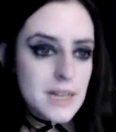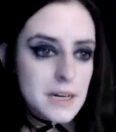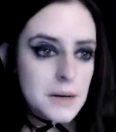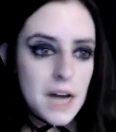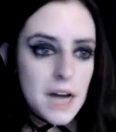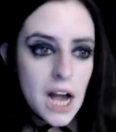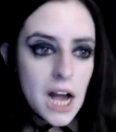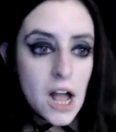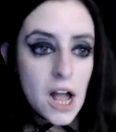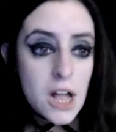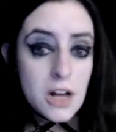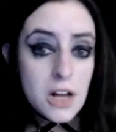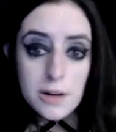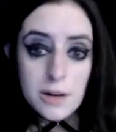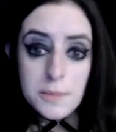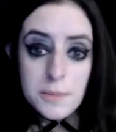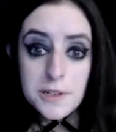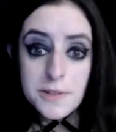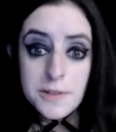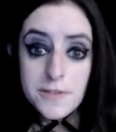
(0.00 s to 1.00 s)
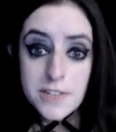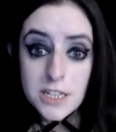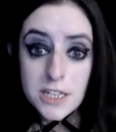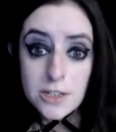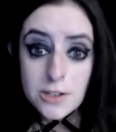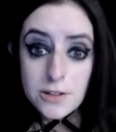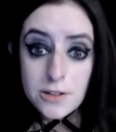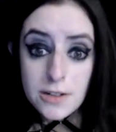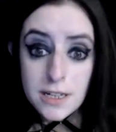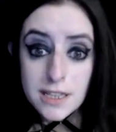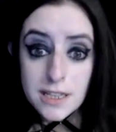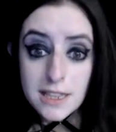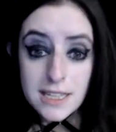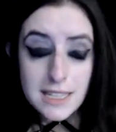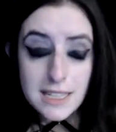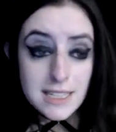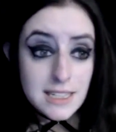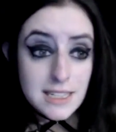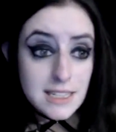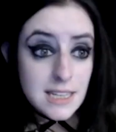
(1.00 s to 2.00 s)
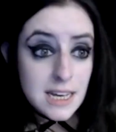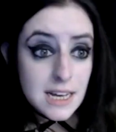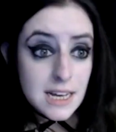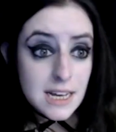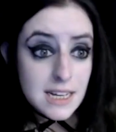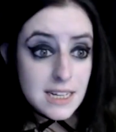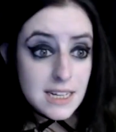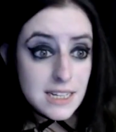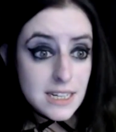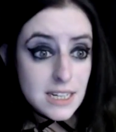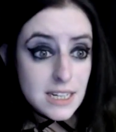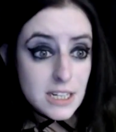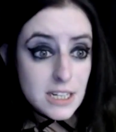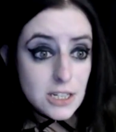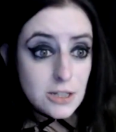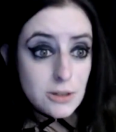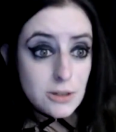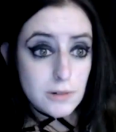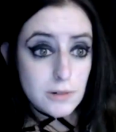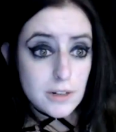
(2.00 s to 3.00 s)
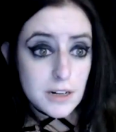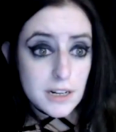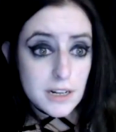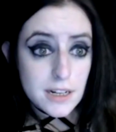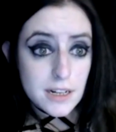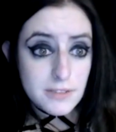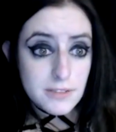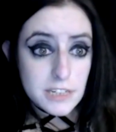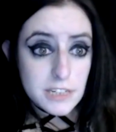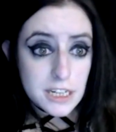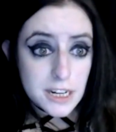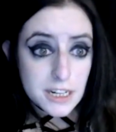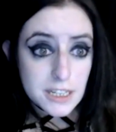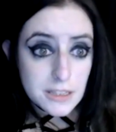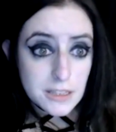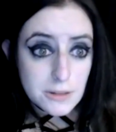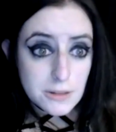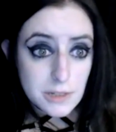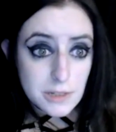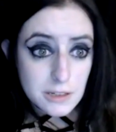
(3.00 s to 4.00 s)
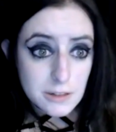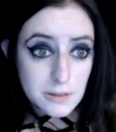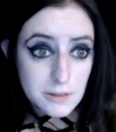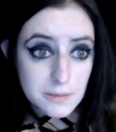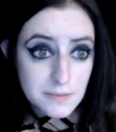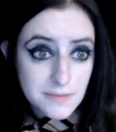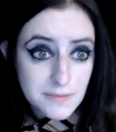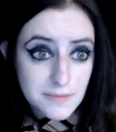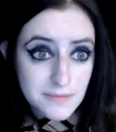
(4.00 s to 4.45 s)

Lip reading: I hope you've enjoyed this tour of Shannon's room.